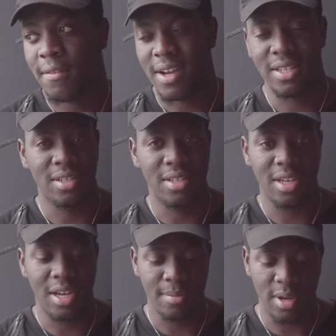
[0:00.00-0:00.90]
fashion
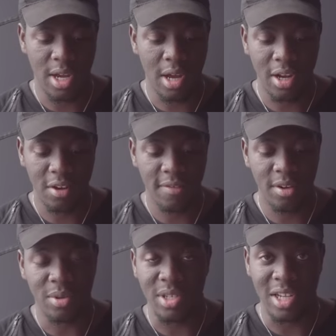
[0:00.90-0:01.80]
design, but Karl
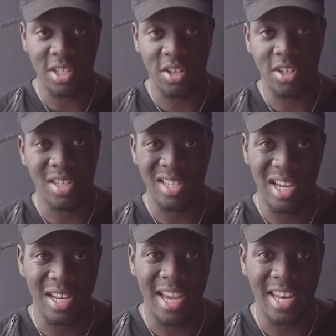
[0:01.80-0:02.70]
Lagerfeld was such a good
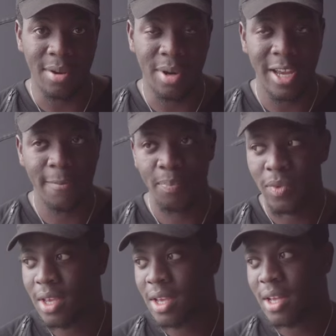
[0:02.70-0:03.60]
designer anyway
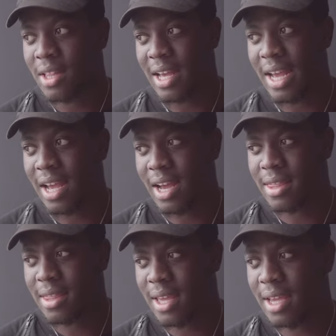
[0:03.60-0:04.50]
that I
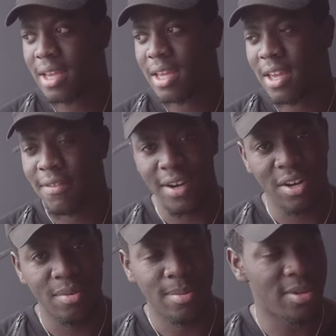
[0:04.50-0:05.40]
think, if I
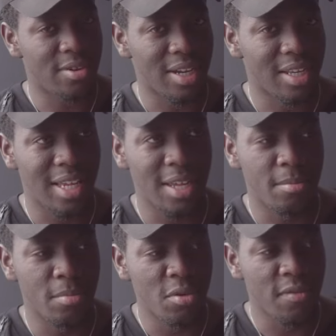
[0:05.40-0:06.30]
can remember correctly,
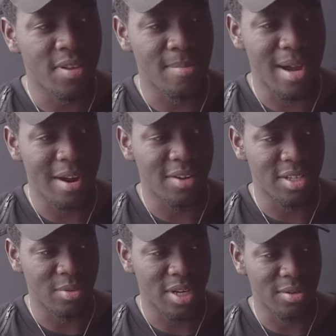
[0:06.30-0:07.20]
he moved to
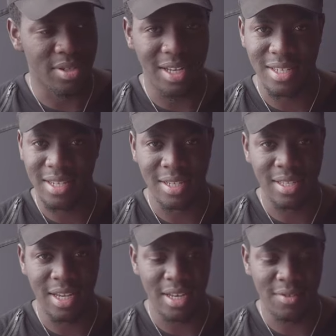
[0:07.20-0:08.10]
Paris when he was like
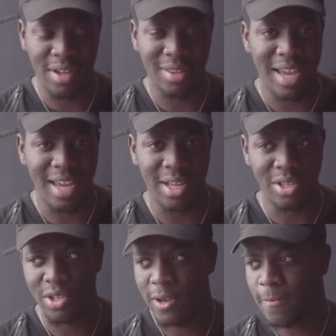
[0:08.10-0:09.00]
16, around that
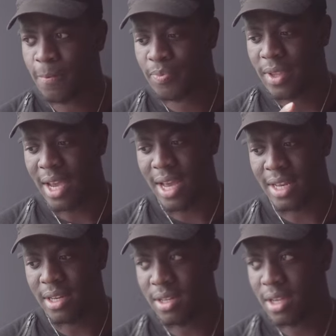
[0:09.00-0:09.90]
age.
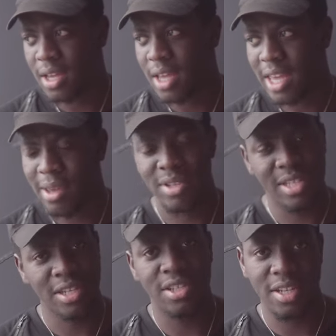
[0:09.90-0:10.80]
And he
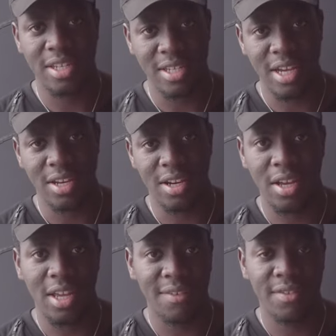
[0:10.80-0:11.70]
was such a good
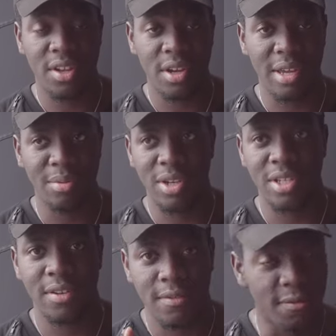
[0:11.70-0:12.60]
designer, even though he
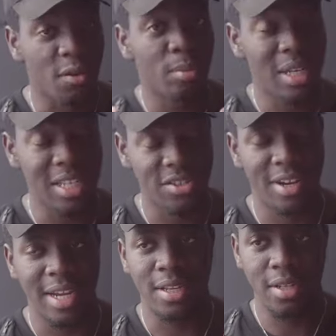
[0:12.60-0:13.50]
wasn't formally
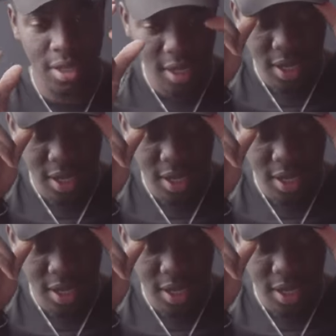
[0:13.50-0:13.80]
trained.